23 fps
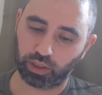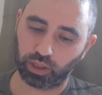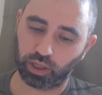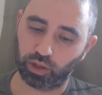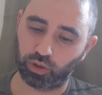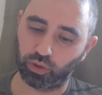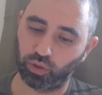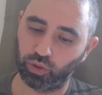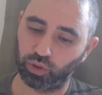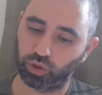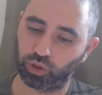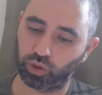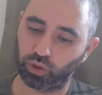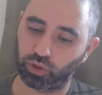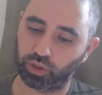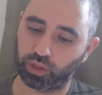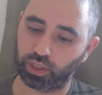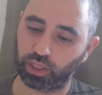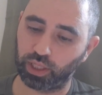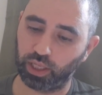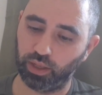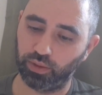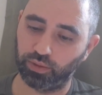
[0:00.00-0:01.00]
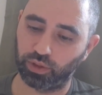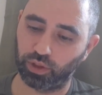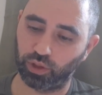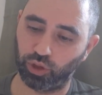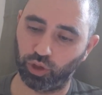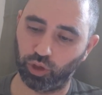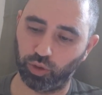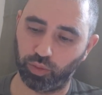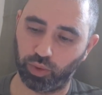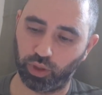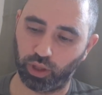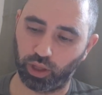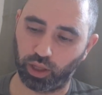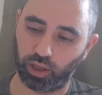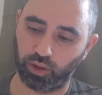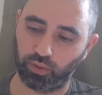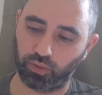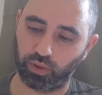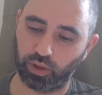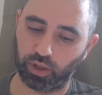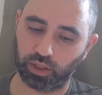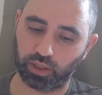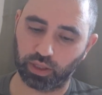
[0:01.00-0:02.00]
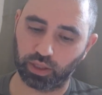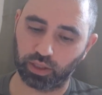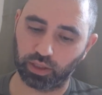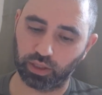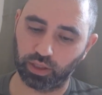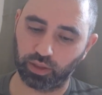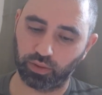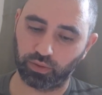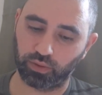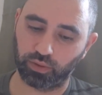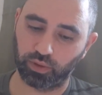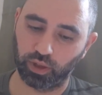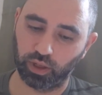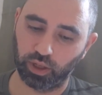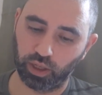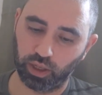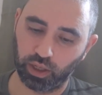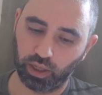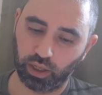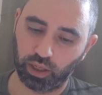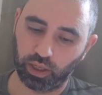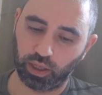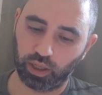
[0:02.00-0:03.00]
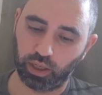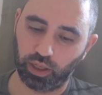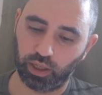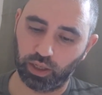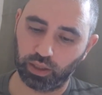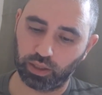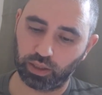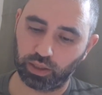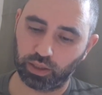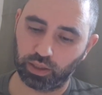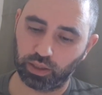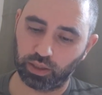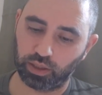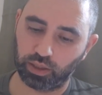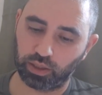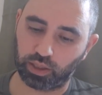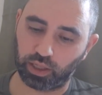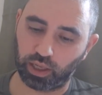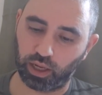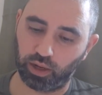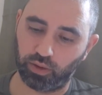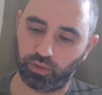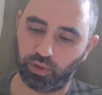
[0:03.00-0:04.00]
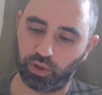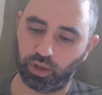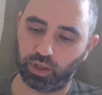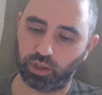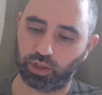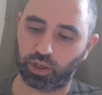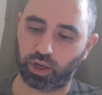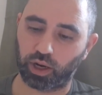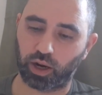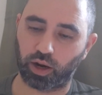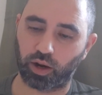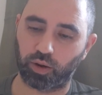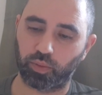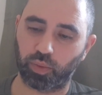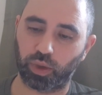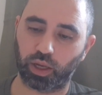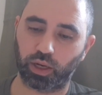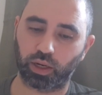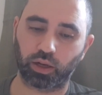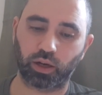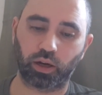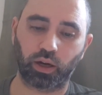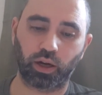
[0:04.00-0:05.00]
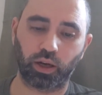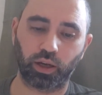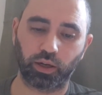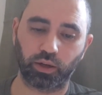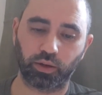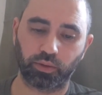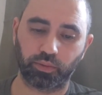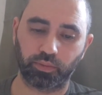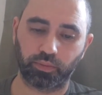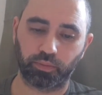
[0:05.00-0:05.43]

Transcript: And whoso saves a human life, it is as if he saved the entire mankind.